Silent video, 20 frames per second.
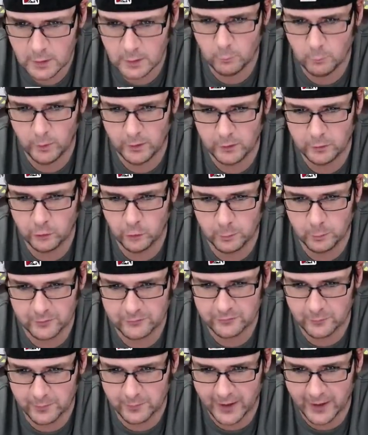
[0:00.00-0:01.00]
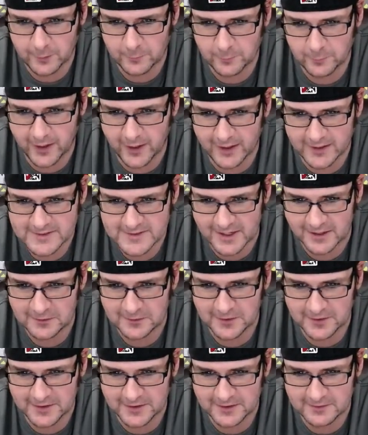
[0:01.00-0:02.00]
will Uber for battle packs. I
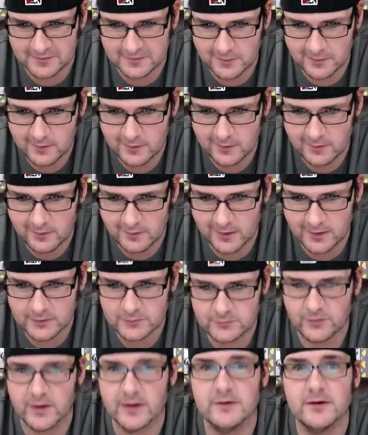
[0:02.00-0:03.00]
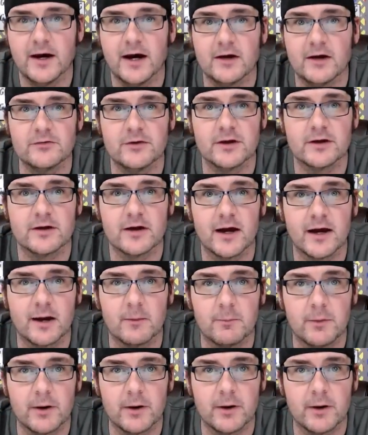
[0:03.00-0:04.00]
like it. That is fantastic. I got
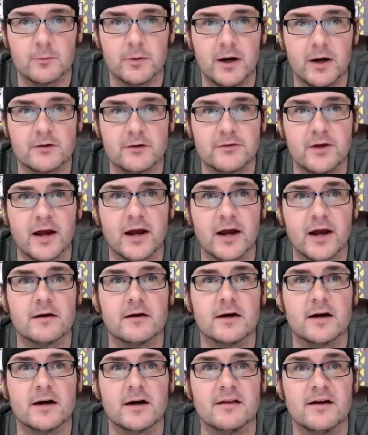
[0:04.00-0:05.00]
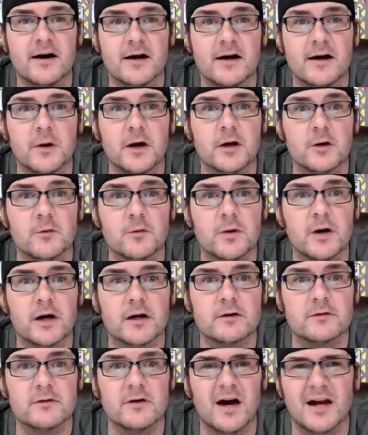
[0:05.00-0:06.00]
battle packs. I got I got a lot of battle
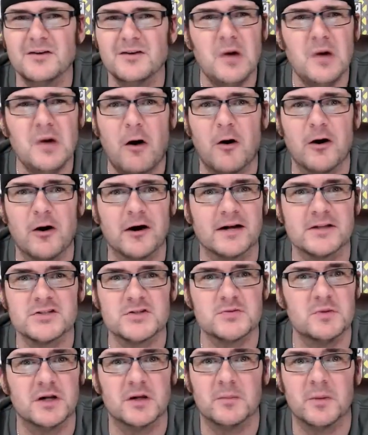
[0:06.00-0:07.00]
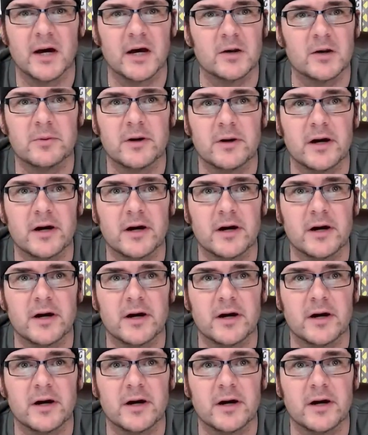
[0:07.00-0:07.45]
packs. I don't know how I got so many battle